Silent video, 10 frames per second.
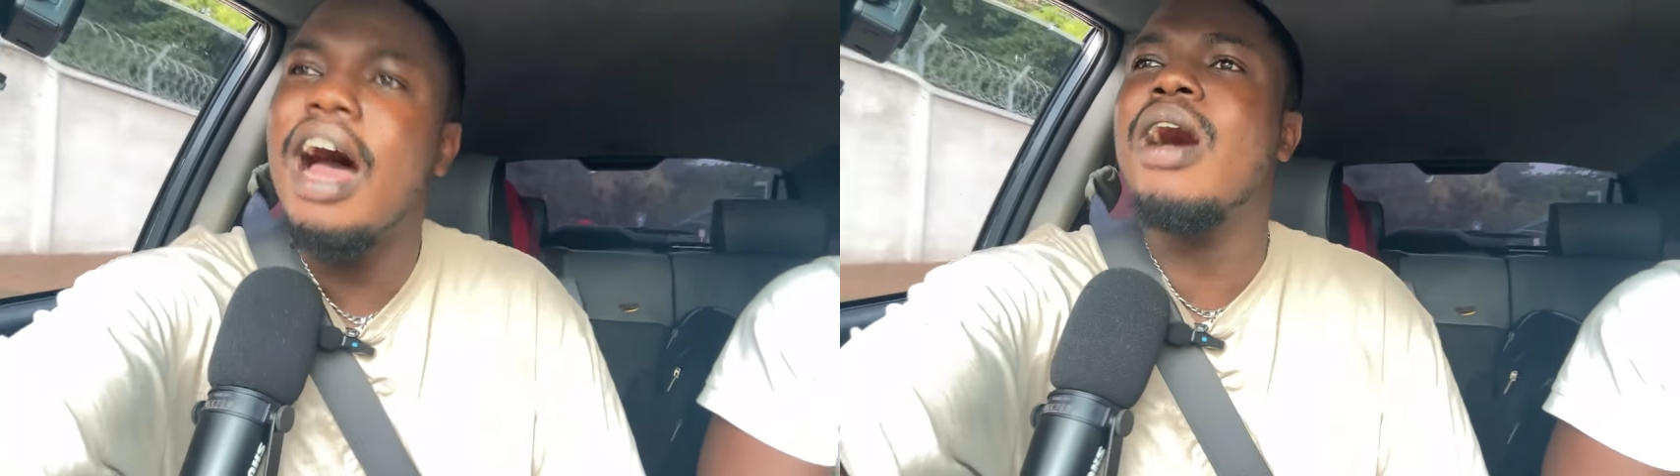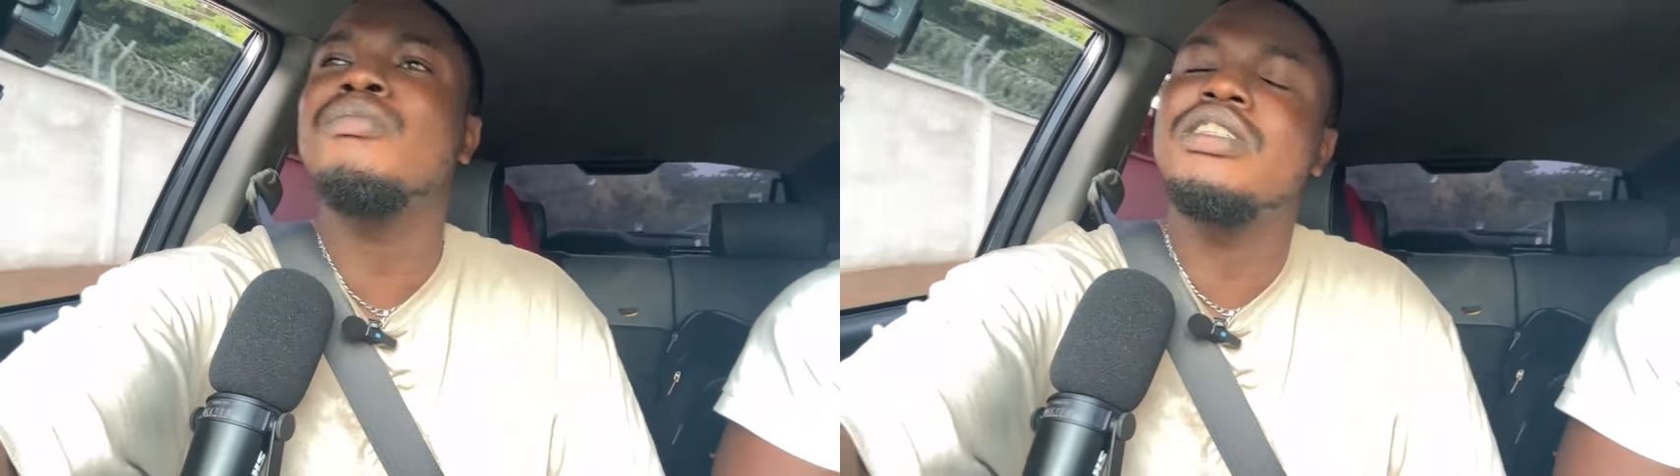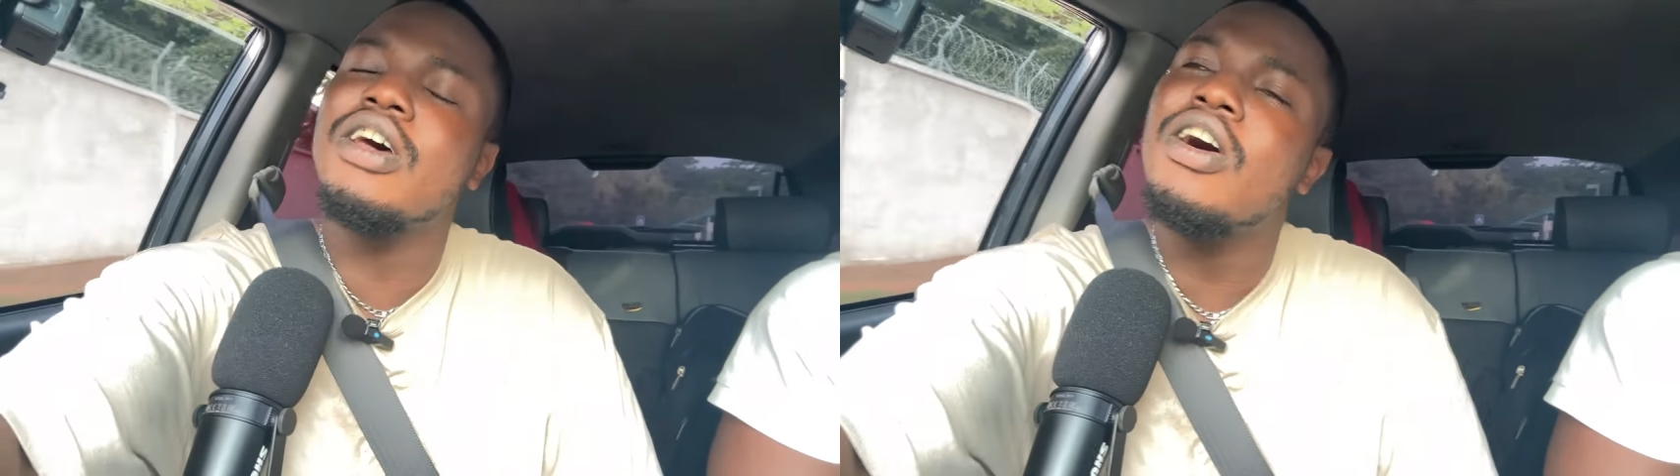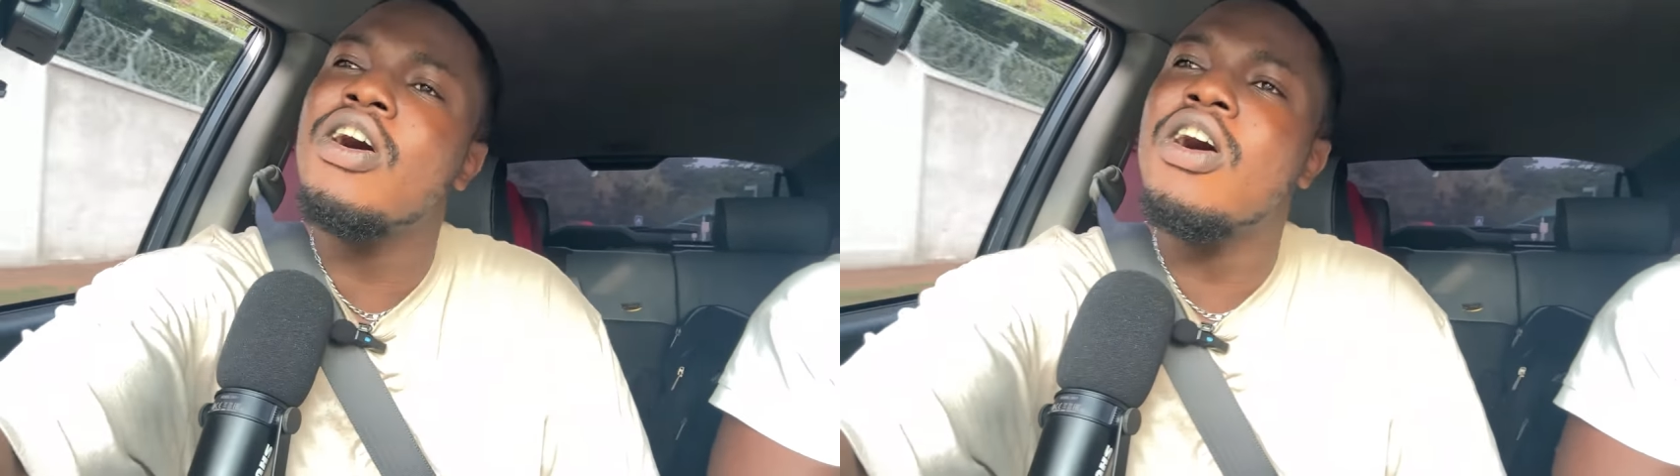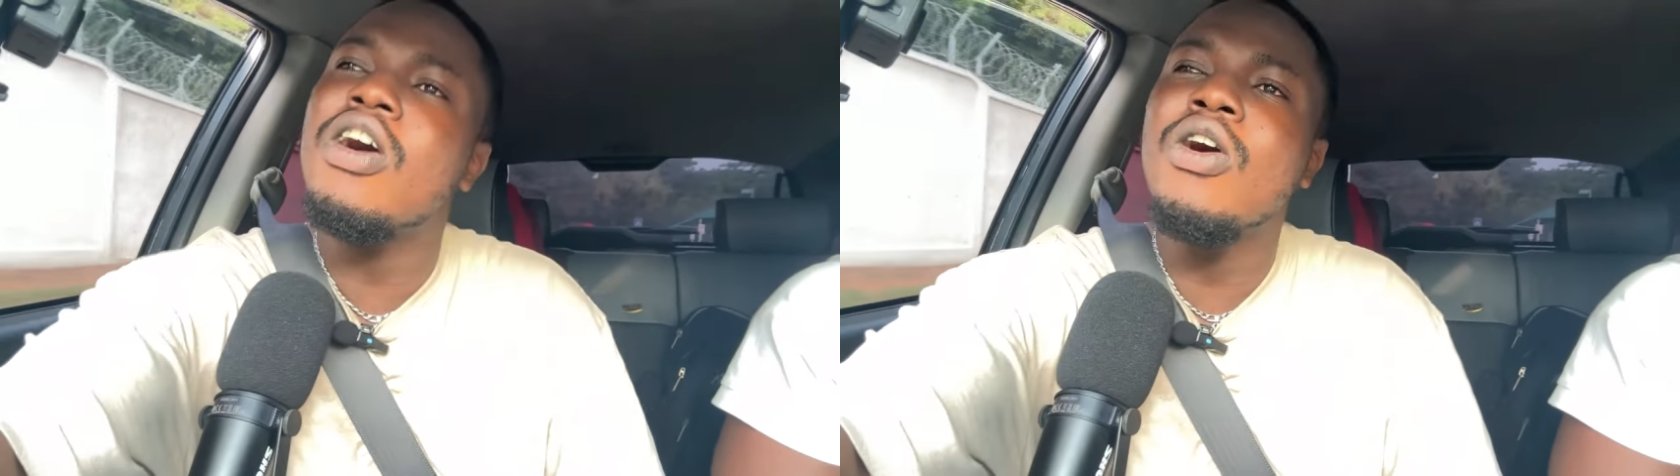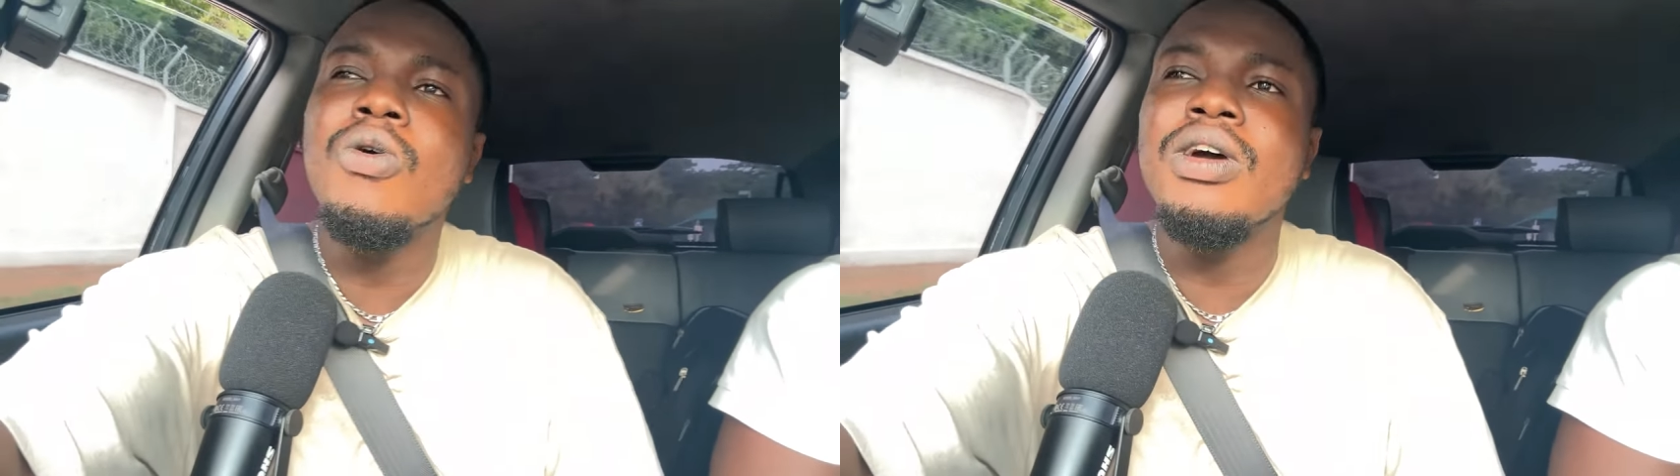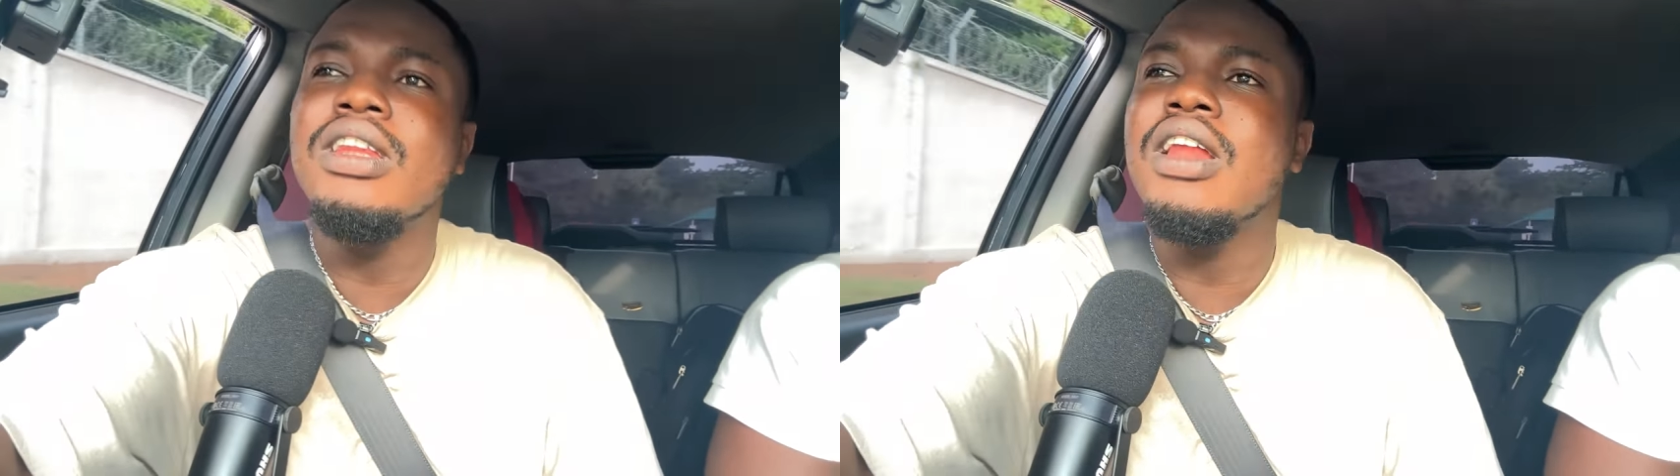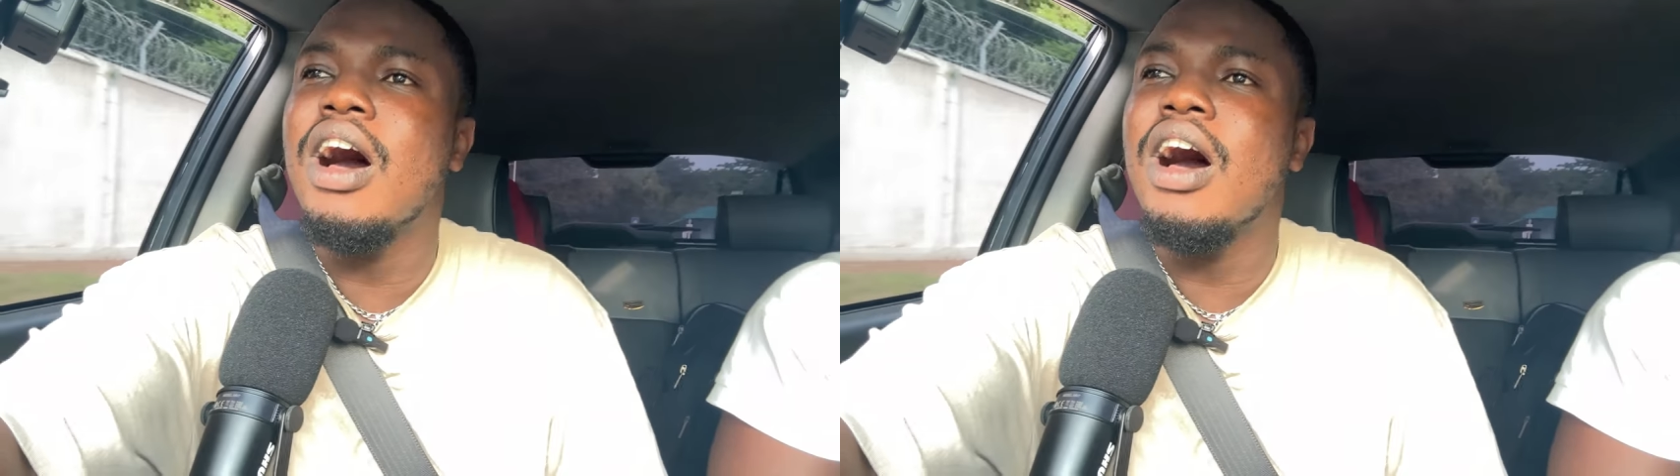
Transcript: I'm so in